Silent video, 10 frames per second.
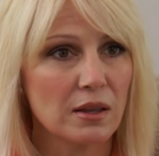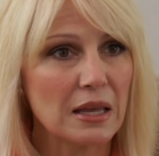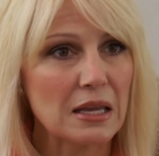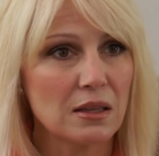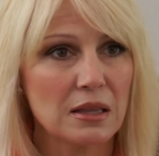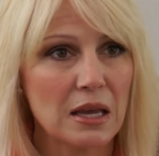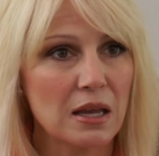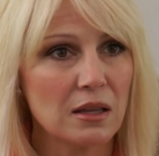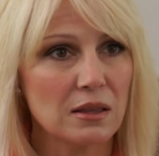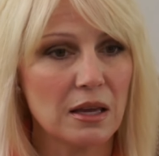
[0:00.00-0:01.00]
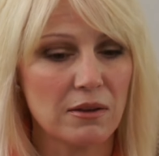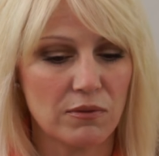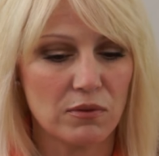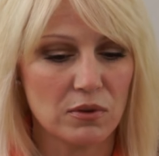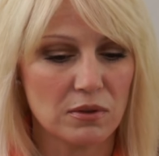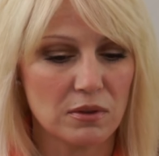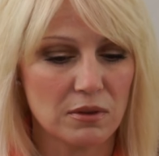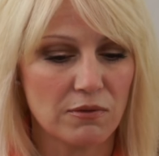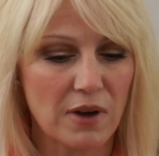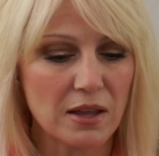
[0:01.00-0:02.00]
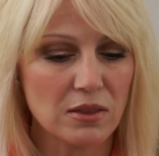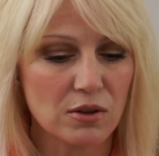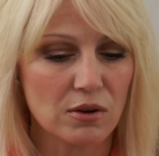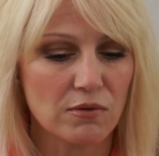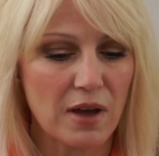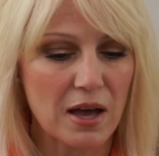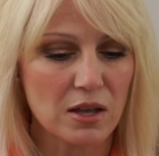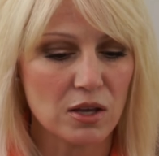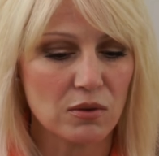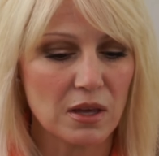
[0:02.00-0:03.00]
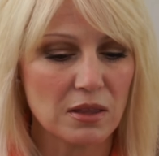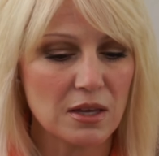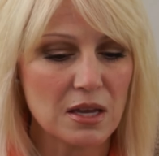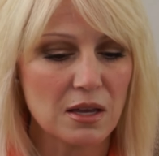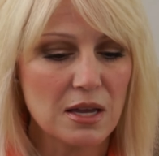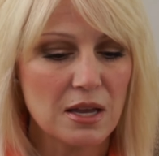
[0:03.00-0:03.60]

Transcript: They find their value. They think,